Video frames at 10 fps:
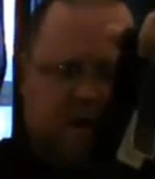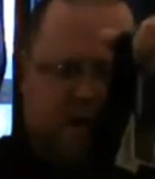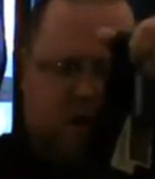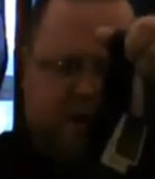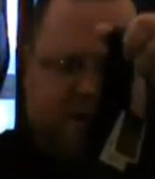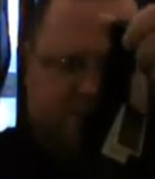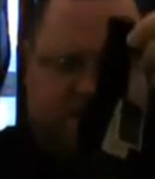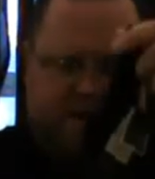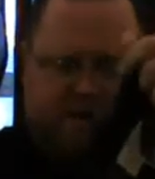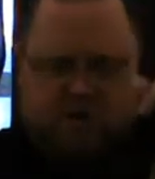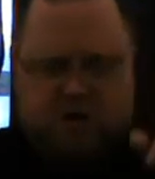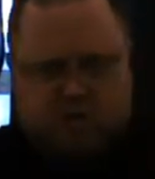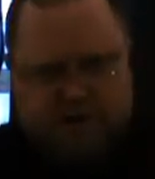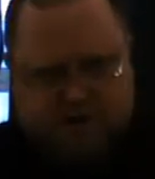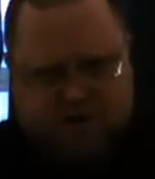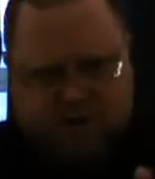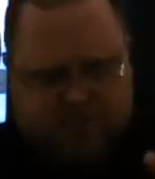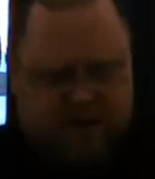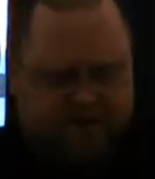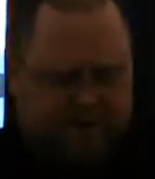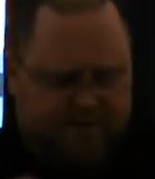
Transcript: their Ola Dubh range, which I believe